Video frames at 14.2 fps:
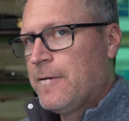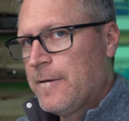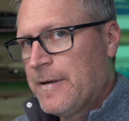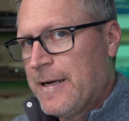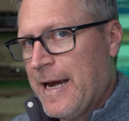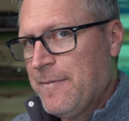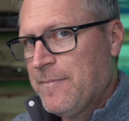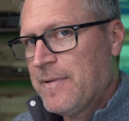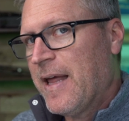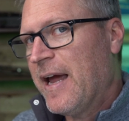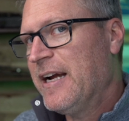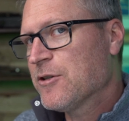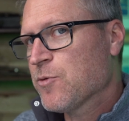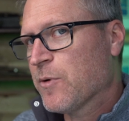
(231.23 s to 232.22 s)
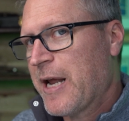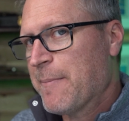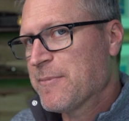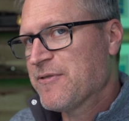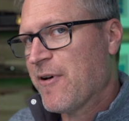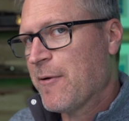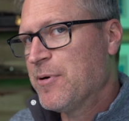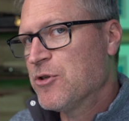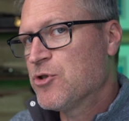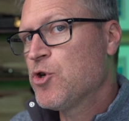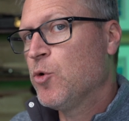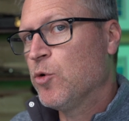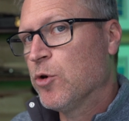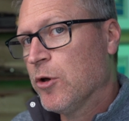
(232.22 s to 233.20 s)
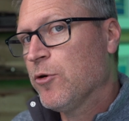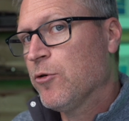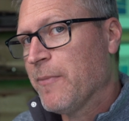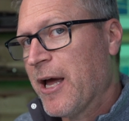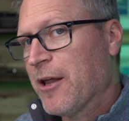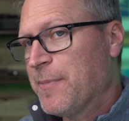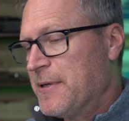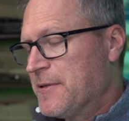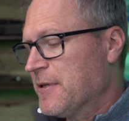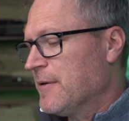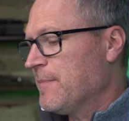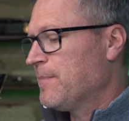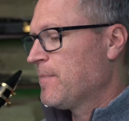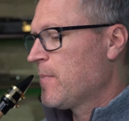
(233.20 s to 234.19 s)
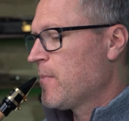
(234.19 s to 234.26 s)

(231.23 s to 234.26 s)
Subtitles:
Okay, now here's what happens if I put too little mouthpiece in.